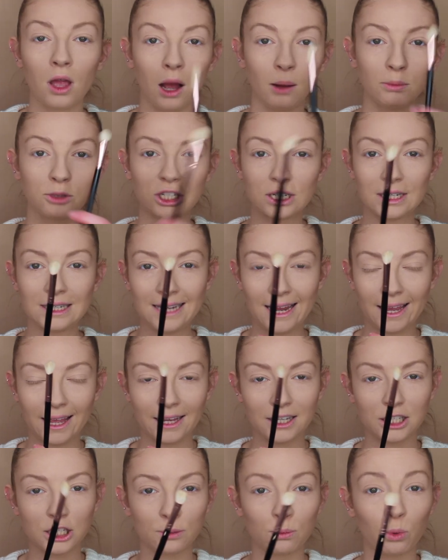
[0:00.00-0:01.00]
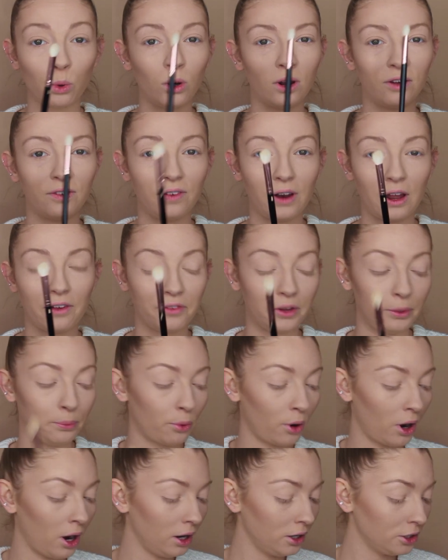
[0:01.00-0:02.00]
I'm just going to take a smaller fluffy
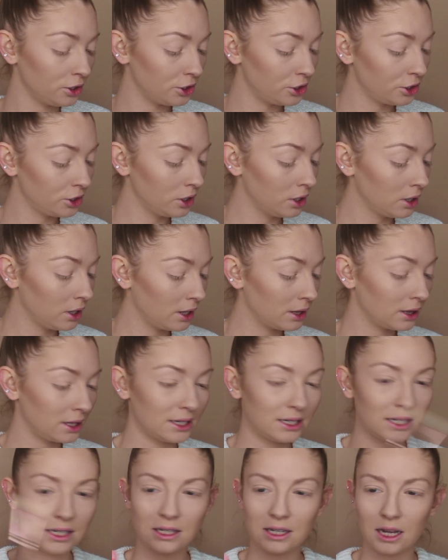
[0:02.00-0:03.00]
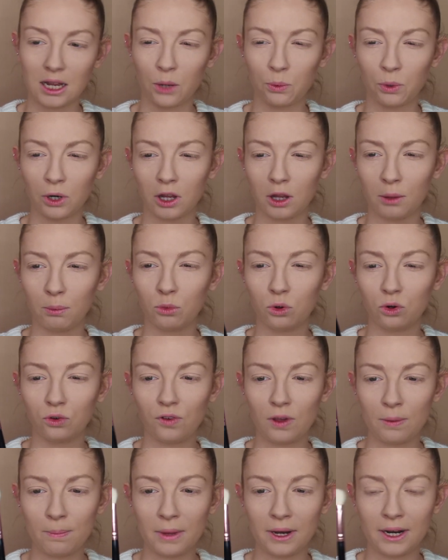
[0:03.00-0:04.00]
brush. This is one of the
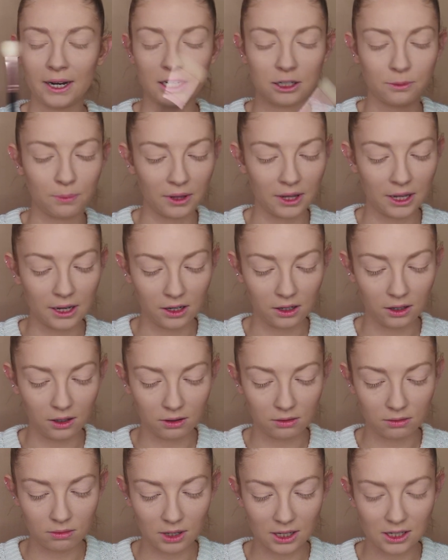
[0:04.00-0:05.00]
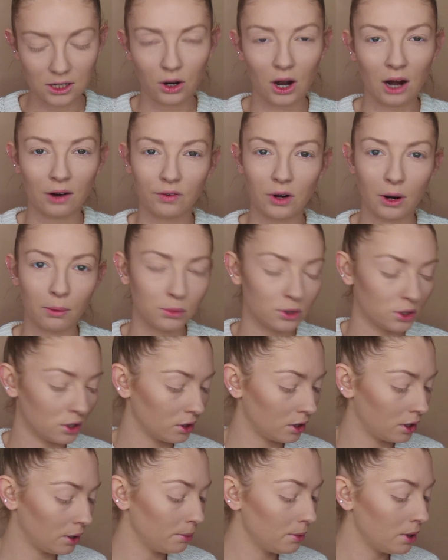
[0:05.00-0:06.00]
Morphe minis, but they don't have numbers
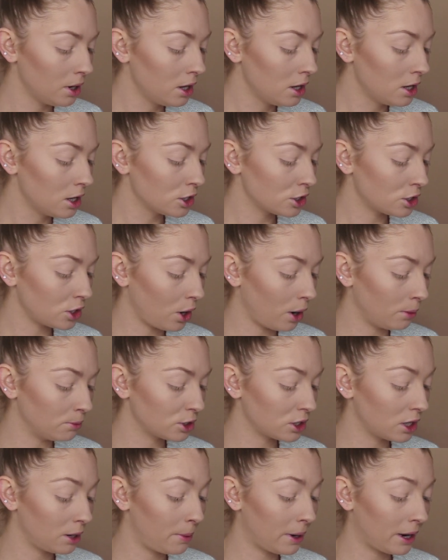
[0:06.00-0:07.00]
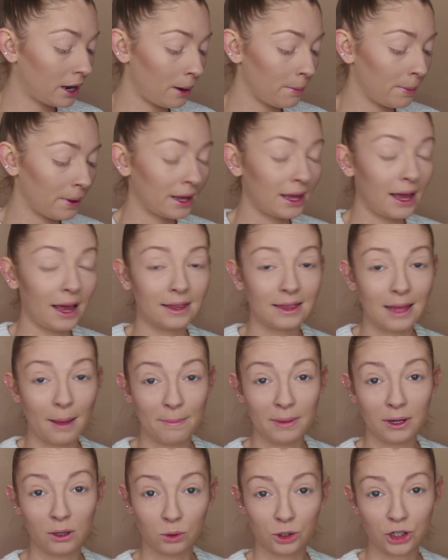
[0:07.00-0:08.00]
on them. So I'm just going to pick up again
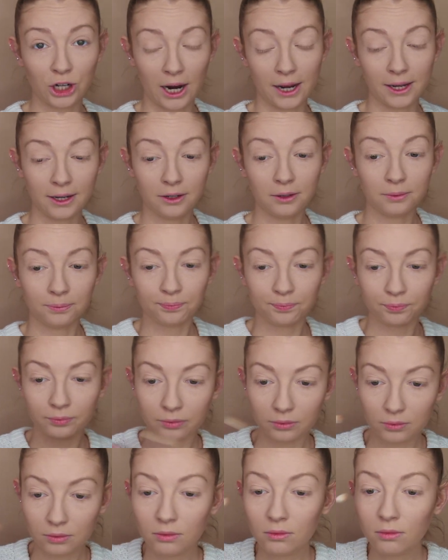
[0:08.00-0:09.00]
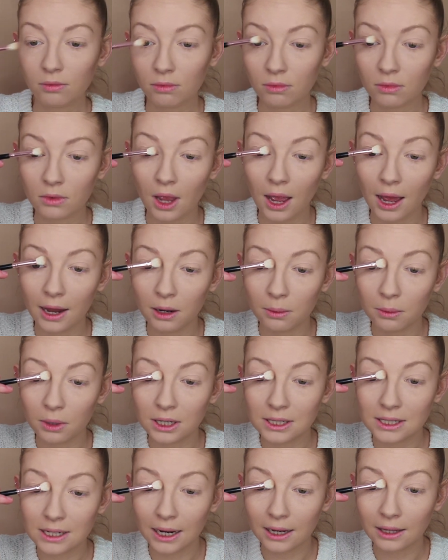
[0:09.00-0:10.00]
that middle shade, and I'm
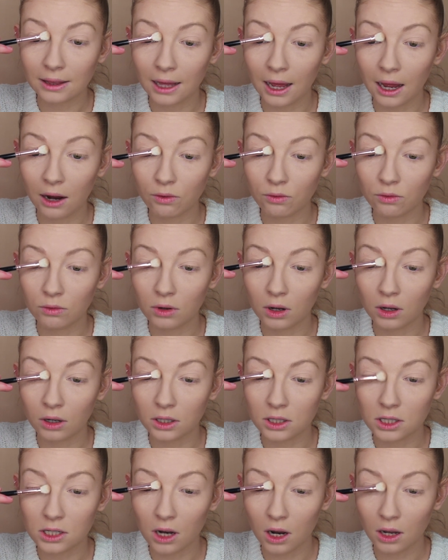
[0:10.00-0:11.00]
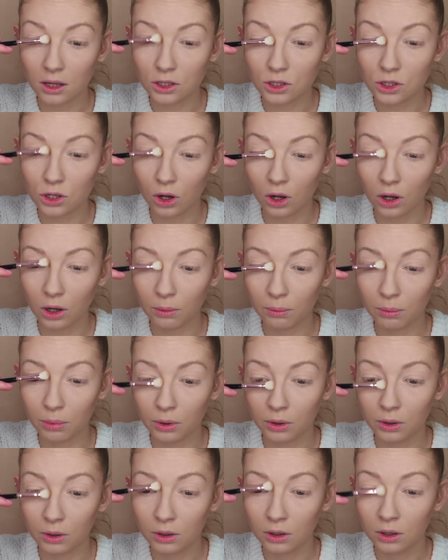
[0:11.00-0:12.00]
going to take that, I'm going to start at the top
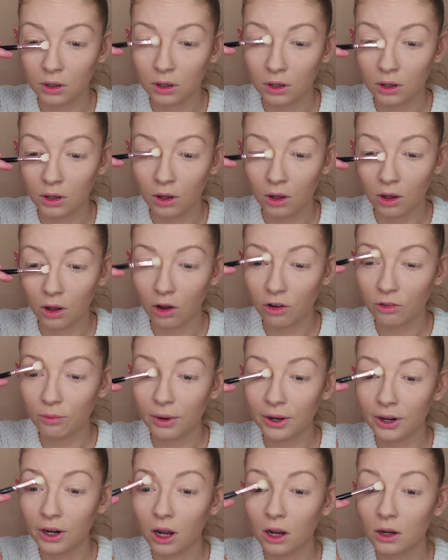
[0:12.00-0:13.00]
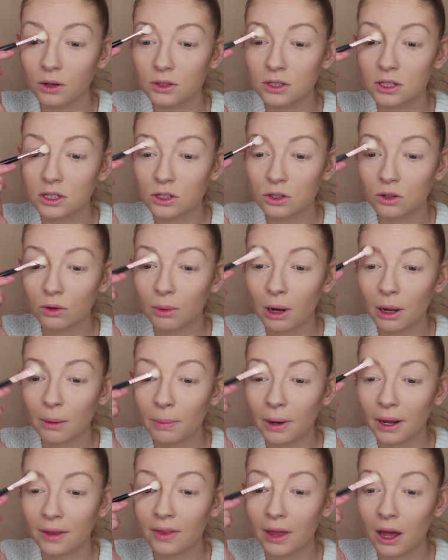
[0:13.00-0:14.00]
of my nose and sort of
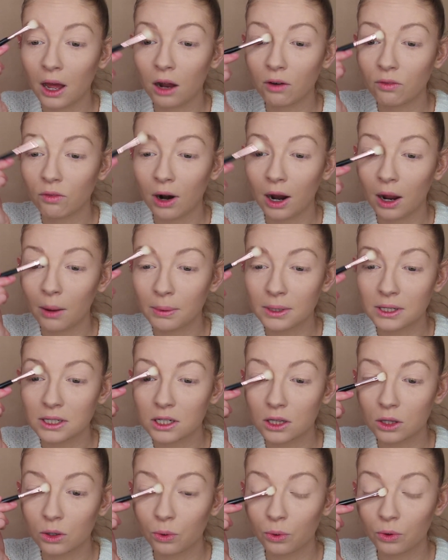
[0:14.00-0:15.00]
like blend that up right up into the